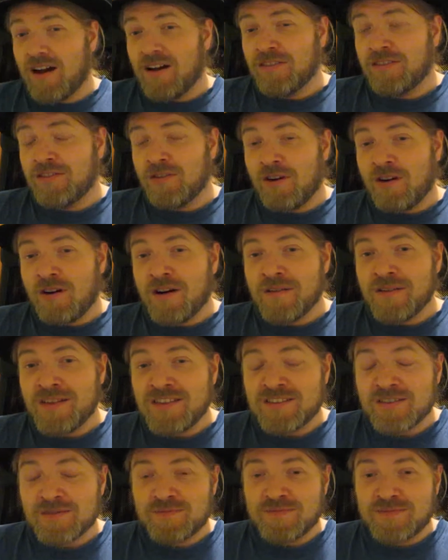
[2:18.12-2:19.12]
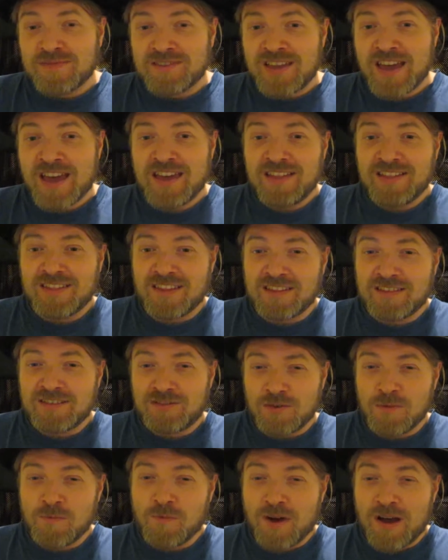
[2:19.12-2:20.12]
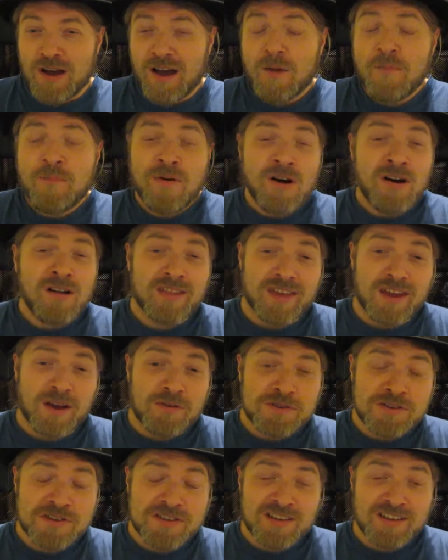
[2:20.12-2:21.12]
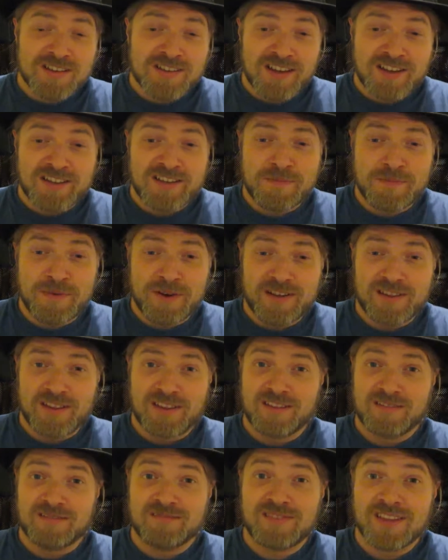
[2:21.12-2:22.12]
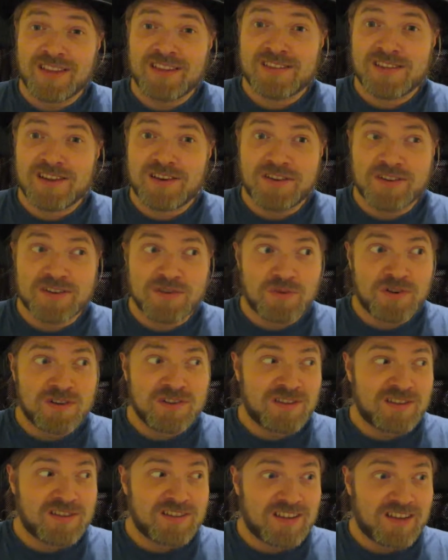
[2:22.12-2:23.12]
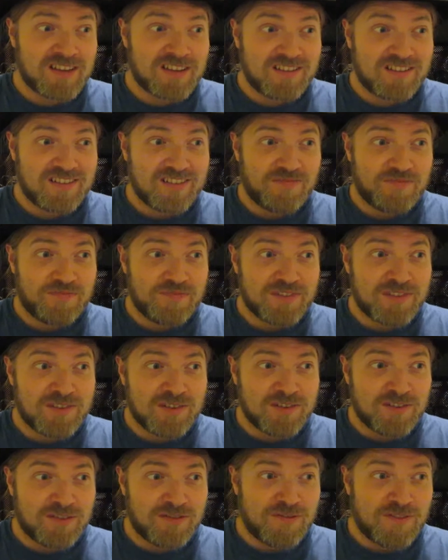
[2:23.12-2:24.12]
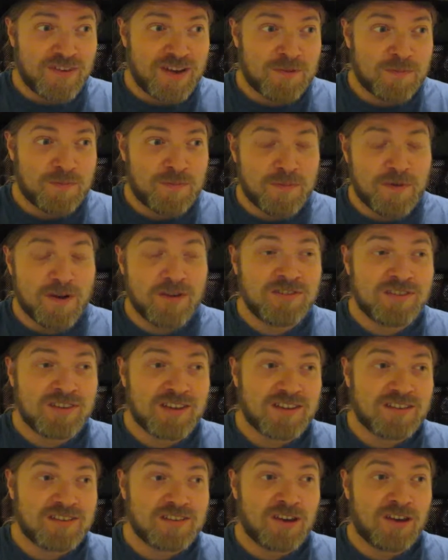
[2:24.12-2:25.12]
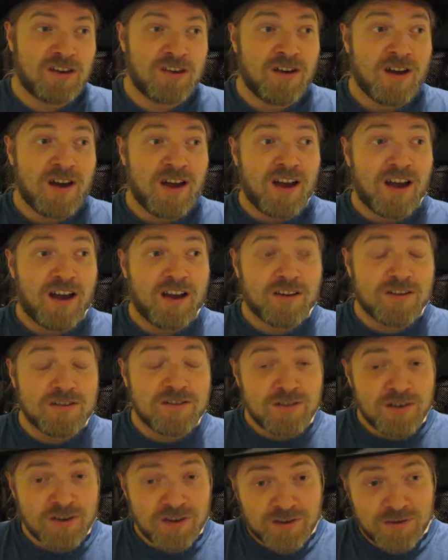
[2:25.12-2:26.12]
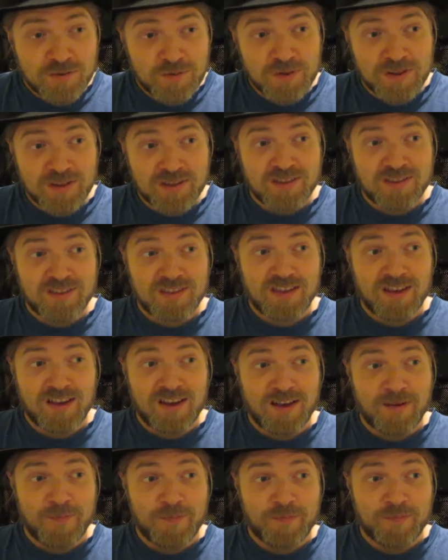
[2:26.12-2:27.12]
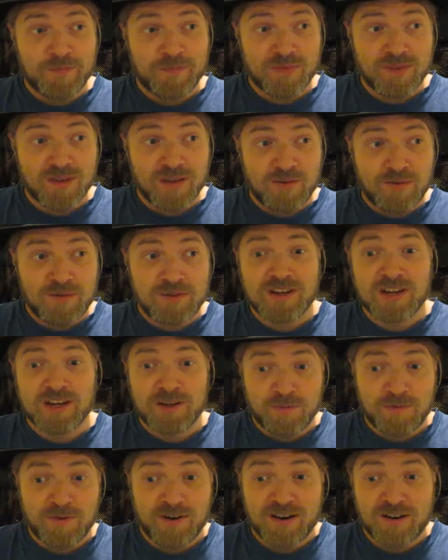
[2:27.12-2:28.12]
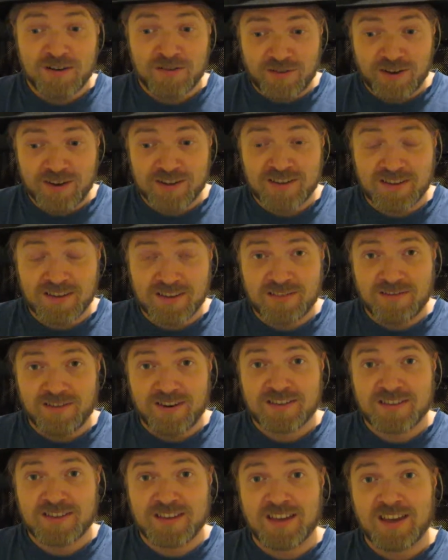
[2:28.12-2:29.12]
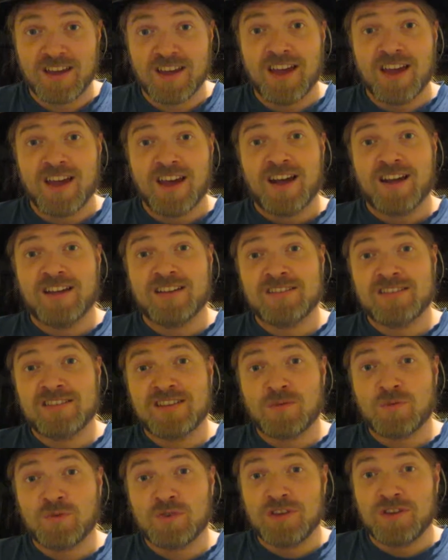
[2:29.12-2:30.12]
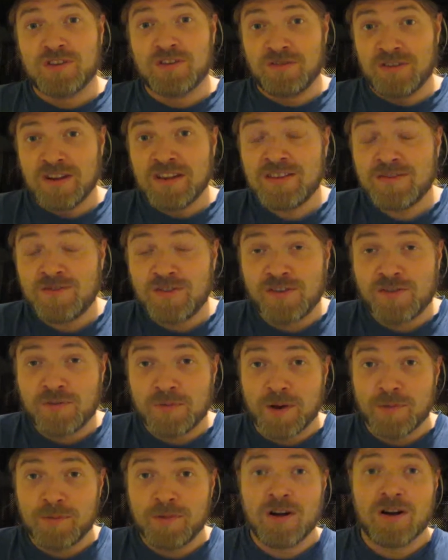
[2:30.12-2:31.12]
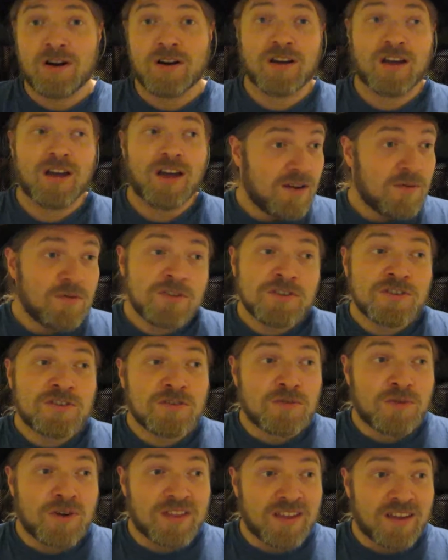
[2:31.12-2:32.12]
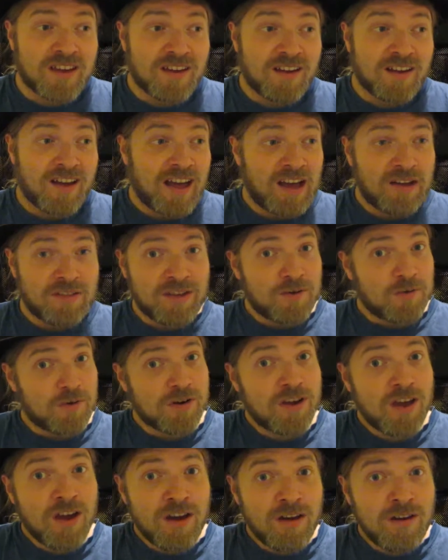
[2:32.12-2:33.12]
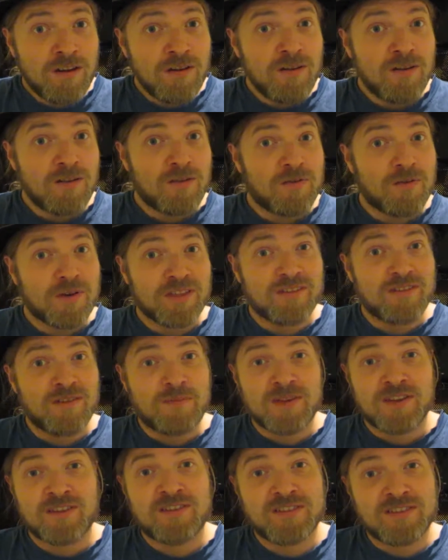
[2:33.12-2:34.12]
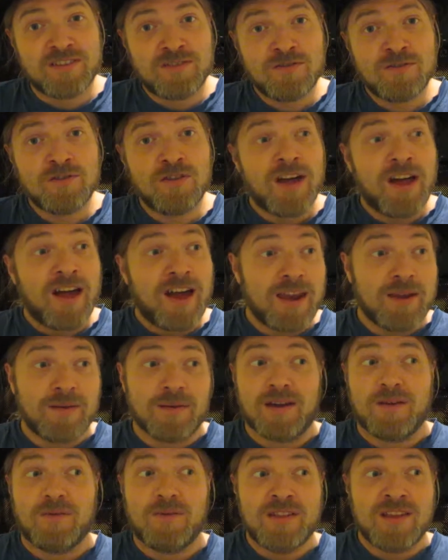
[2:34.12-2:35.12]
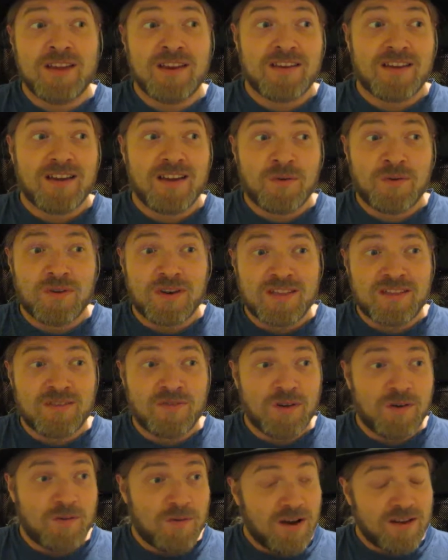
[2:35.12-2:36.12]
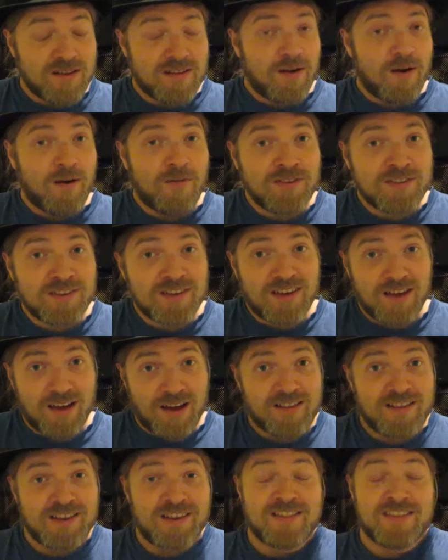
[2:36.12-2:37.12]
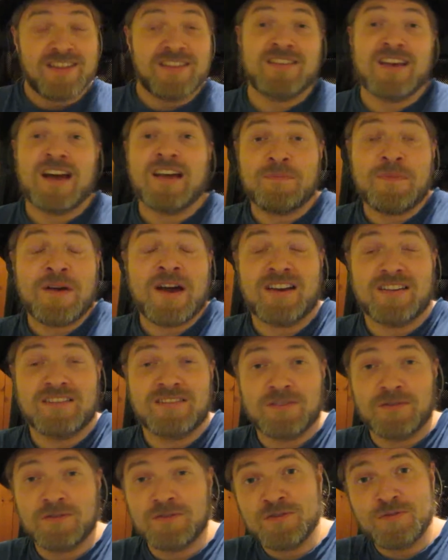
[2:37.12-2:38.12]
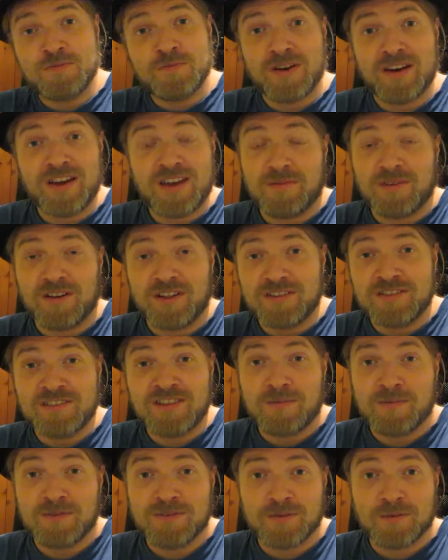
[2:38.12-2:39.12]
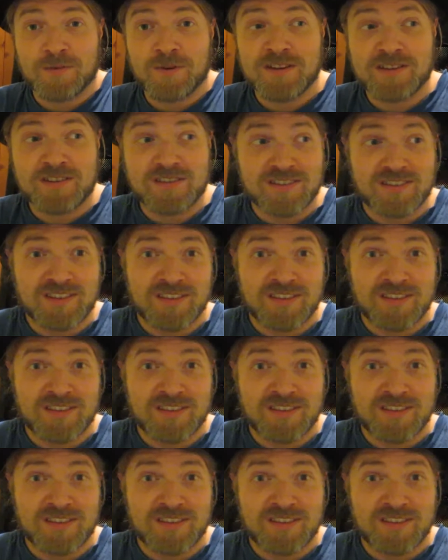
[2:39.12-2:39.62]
I thought, oh, I need to take this somewhere, and partly I was just excited by the series and wanted to see it sort of help promote it. So I got in touch with James Moran, who's writing and directing it, and said, will you do an interview for my blog? And I wasn't sure how that would go, or whether he'd be interested at all. Anyway, we did a good interview. I did this as Paz, so it was all by email. I just emailed some questions.